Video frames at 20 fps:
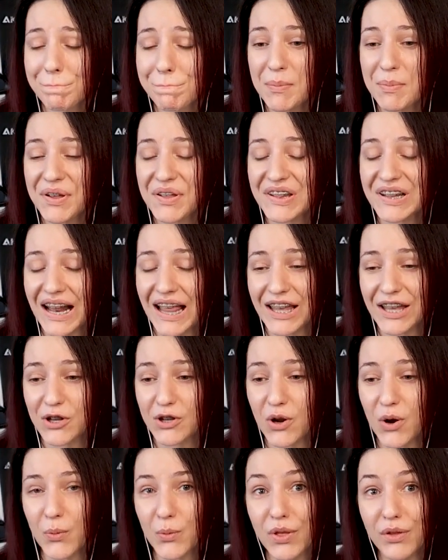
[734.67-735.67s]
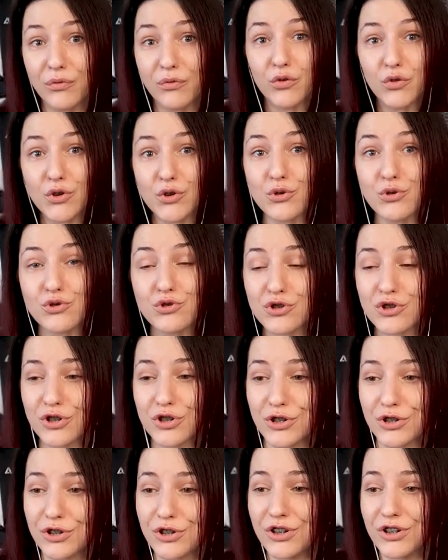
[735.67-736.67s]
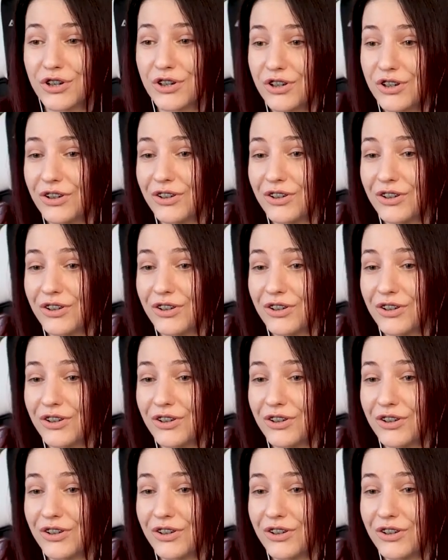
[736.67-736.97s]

Maybe it's like, you know, the future.